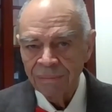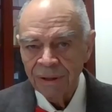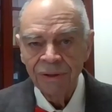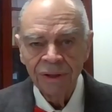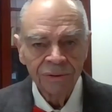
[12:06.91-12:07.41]

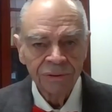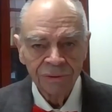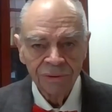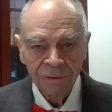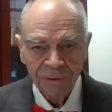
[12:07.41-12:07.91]

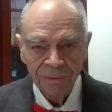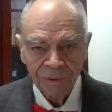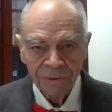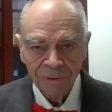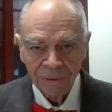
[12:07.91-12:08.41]
indentured
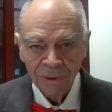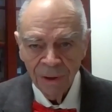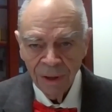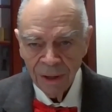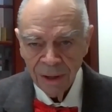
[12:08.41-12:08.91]
servants or
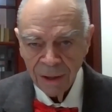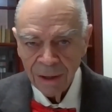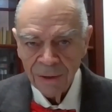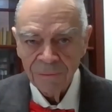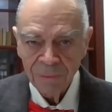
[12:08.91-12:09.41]

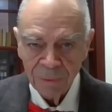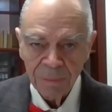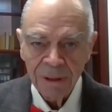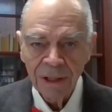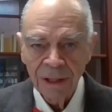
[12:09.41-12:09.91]
would
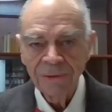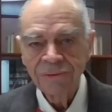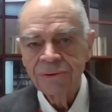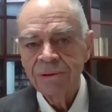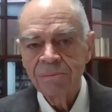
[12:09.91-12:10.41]
be
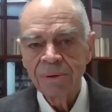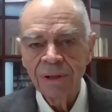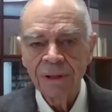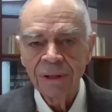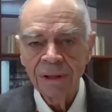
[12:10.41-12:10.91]
listed, but